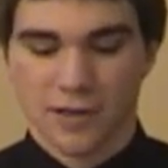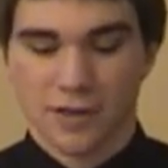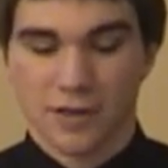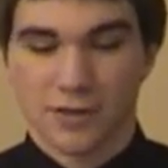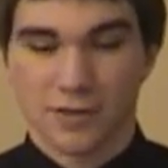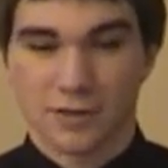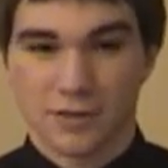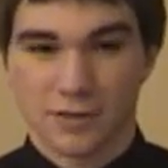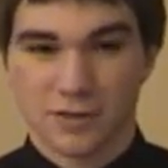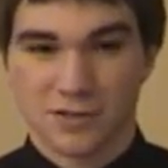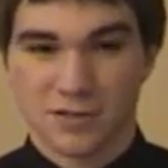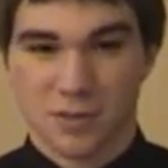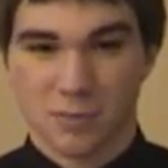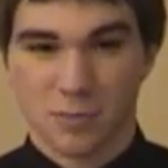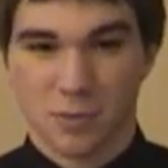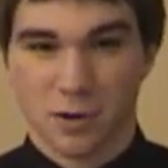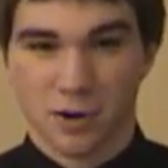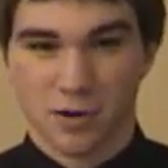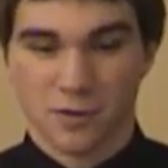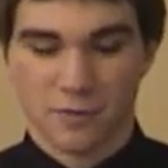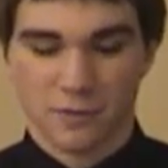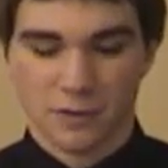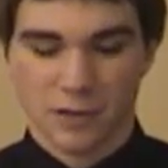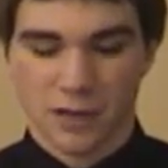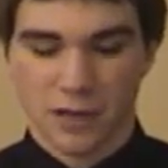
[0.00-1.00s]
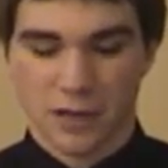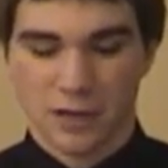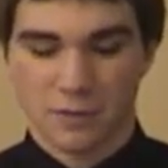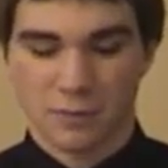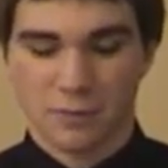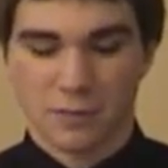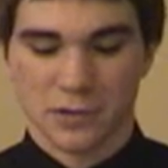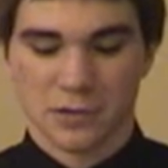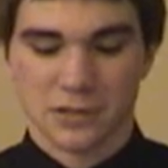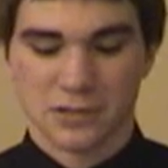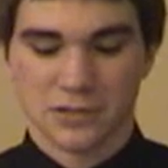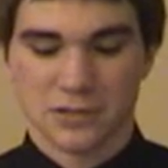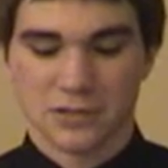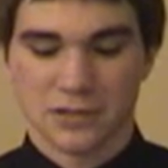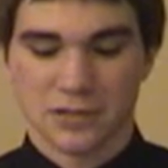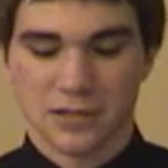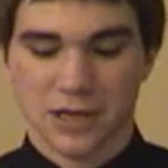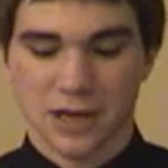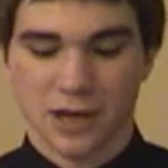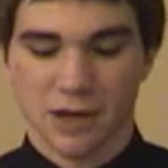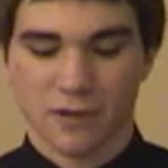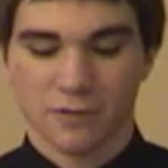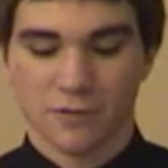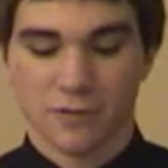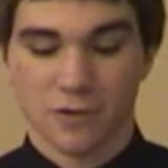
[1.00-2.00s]
He thinks that part of the game is
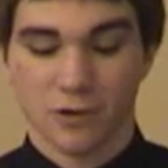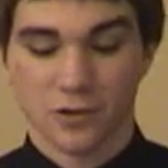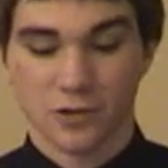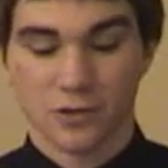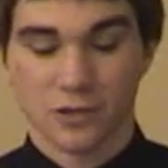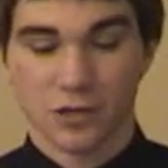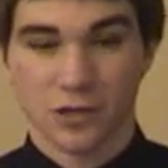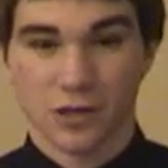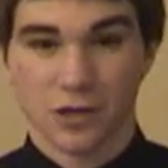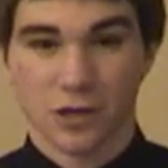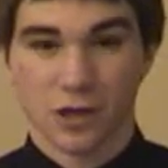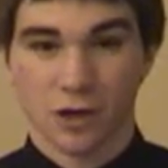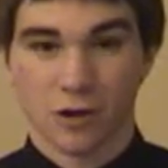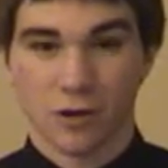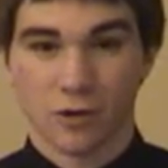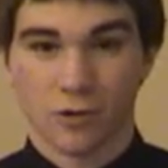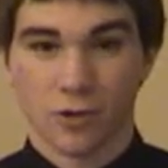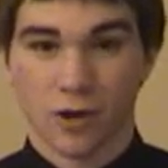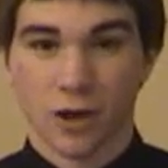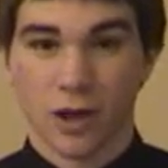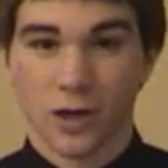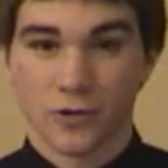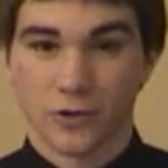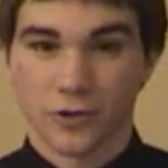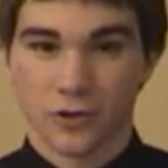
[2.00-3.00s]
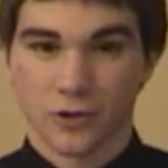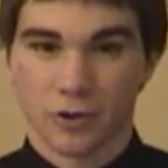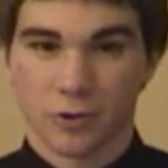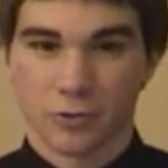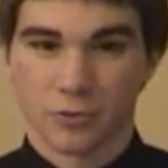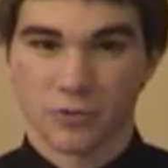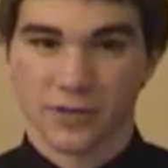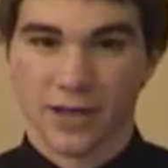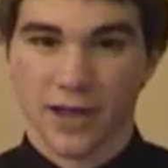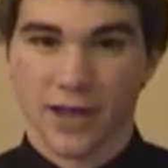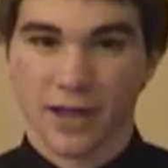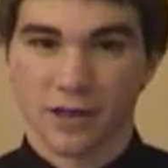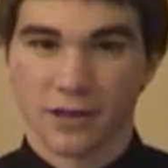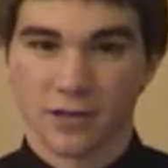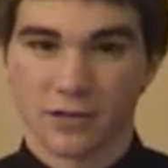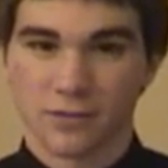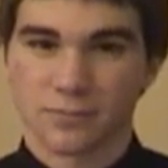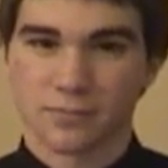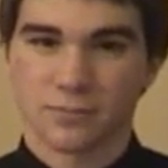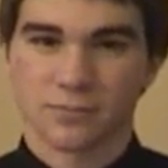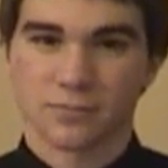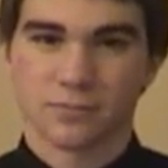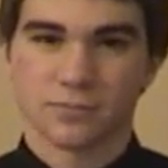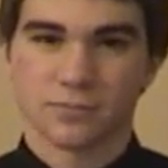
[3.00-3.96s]
seeing how far you can go on your own talent.